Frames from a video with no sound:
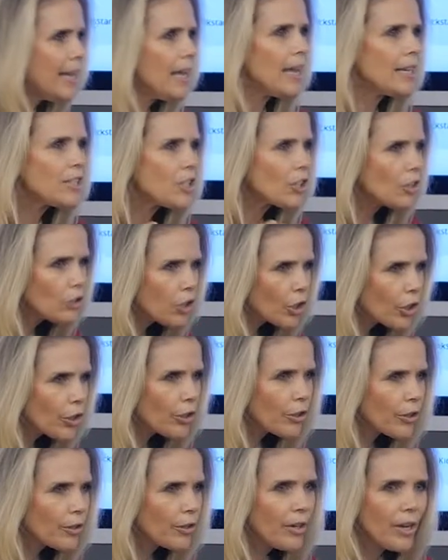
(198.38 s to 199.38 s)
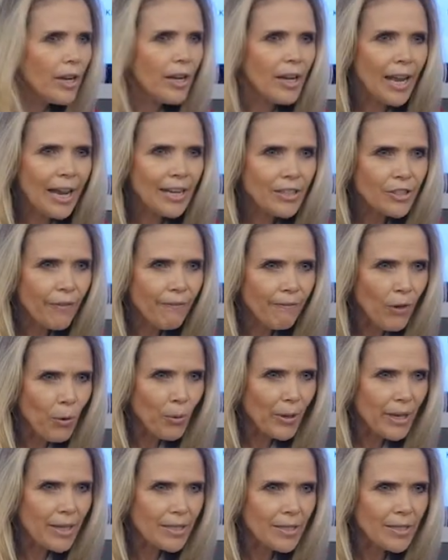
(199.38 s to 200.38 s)
and to learn and to
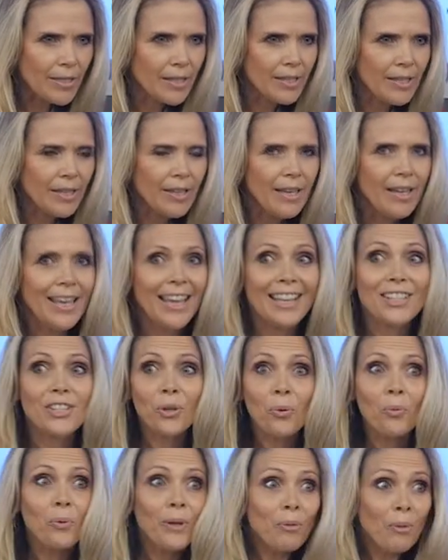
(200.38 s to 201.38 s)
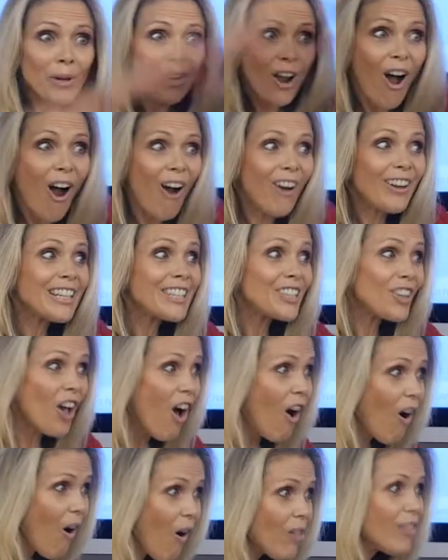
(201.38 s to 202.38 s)
focus. And so we want to harness
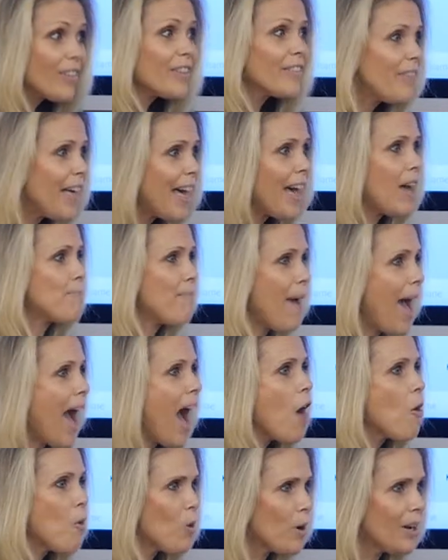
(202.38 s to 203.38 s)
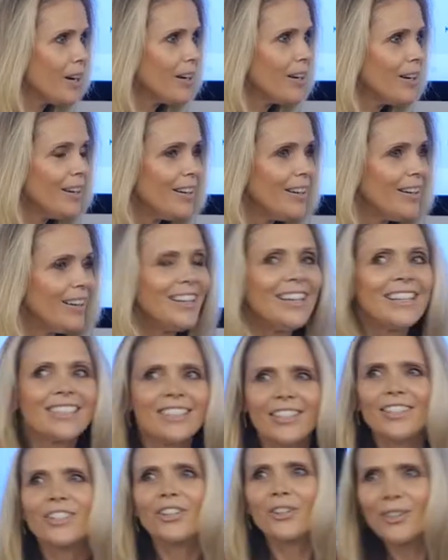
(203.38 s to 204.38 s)
all of that power
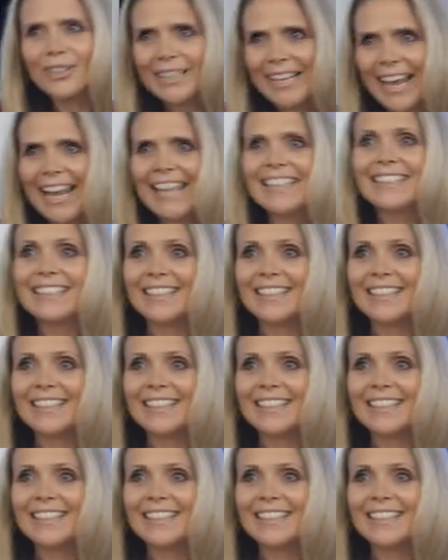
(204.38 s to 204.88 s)
to create